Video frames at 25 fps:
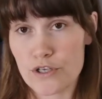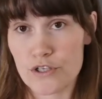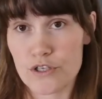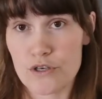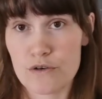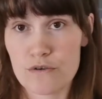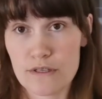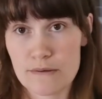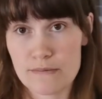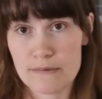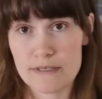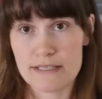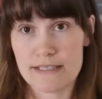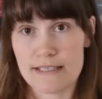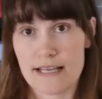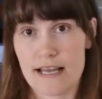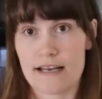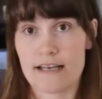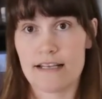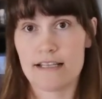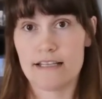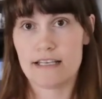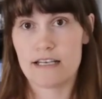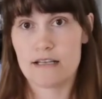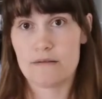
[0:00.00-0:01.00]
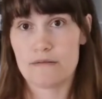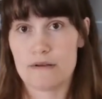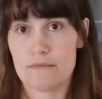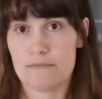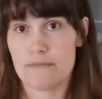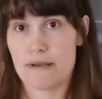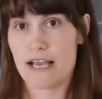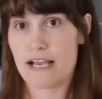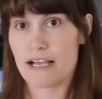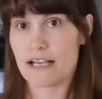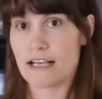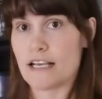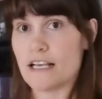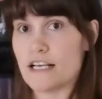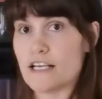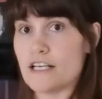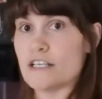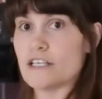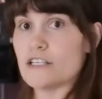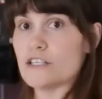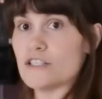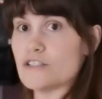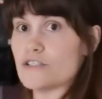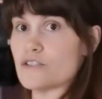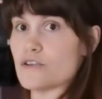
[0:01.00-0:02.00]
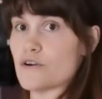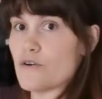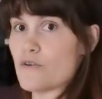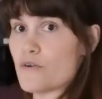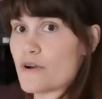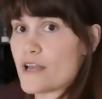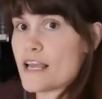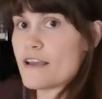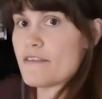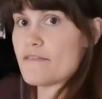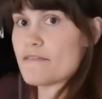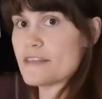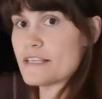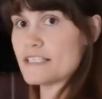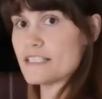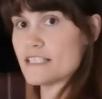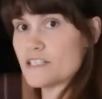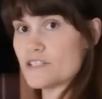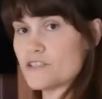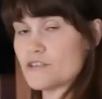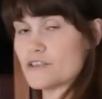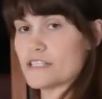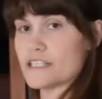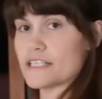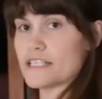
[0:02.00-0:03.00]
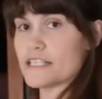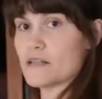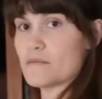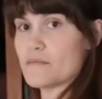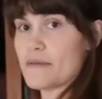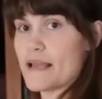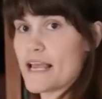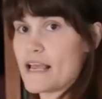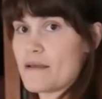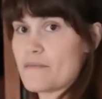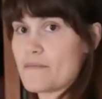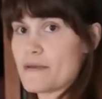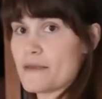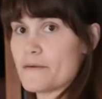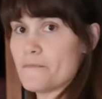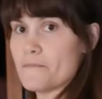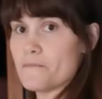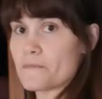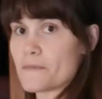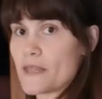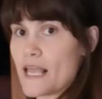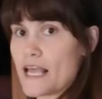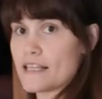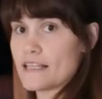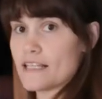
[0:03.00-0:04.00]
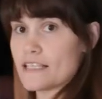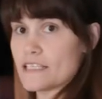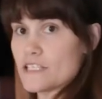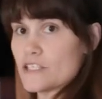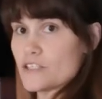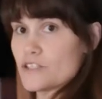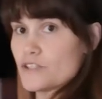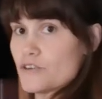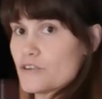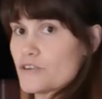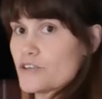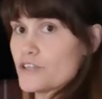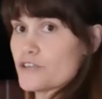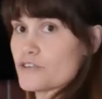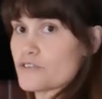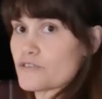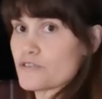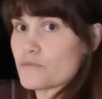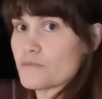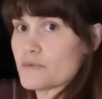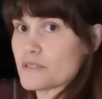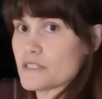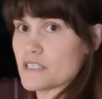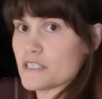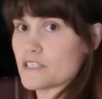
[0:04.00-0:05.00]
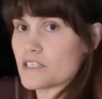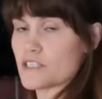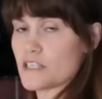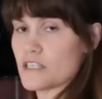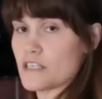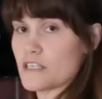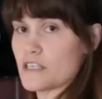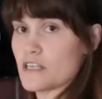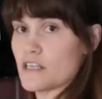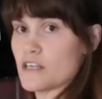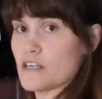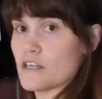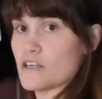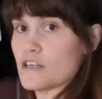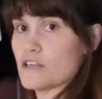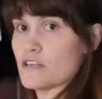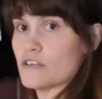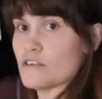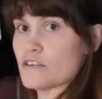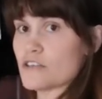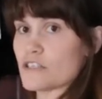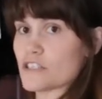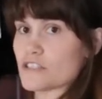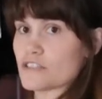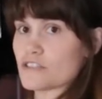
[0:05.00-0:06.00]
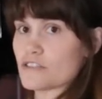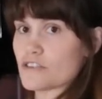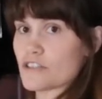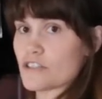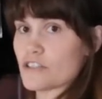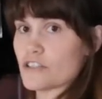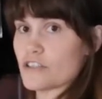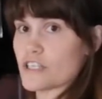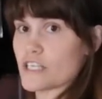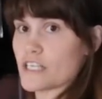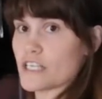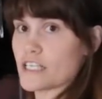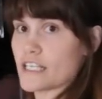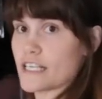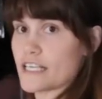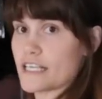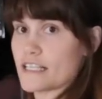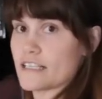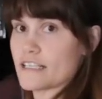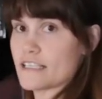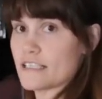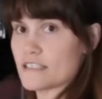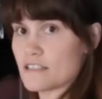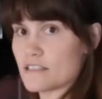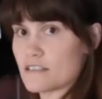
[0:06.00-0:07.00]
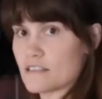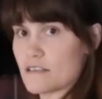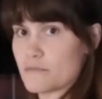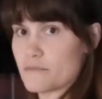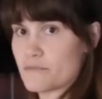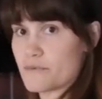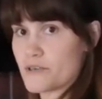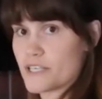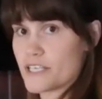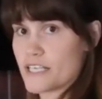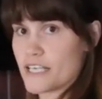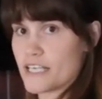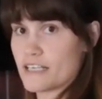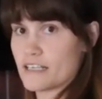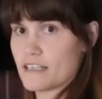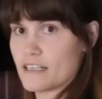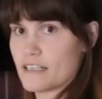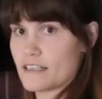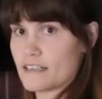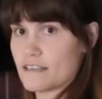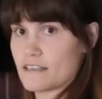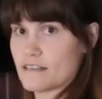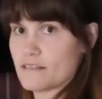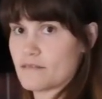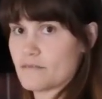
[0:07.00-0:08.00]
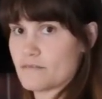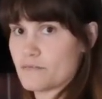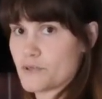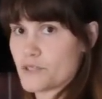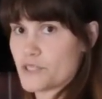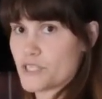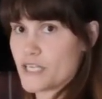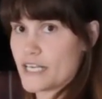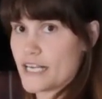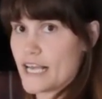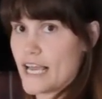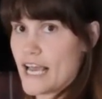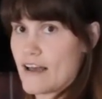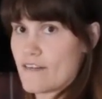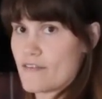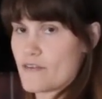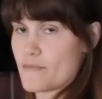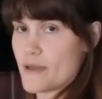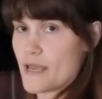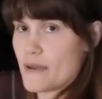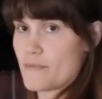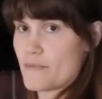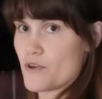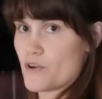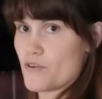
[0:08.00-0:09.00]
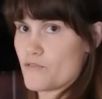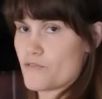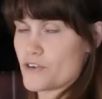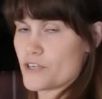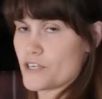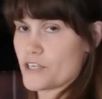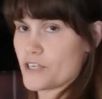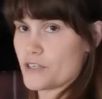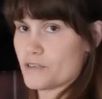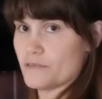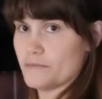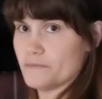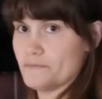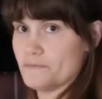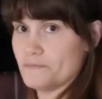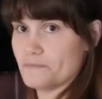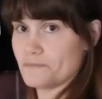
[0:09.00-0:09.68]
So let me stand a little bit back. So if this is your little baby and this is your neutral position, you're gonna start looking like this and pretend I have a baby over here.